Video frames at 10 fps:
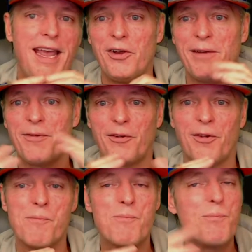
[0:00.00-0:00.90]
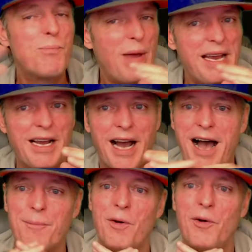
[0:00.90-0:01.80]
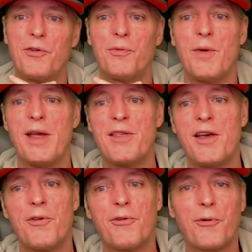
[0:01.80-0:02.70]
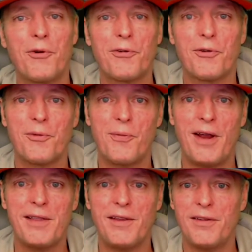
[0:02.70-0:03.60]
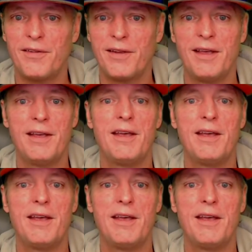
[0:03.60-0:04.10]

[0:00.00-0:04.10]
looking for some big combos with Sorcerer's Apprentice.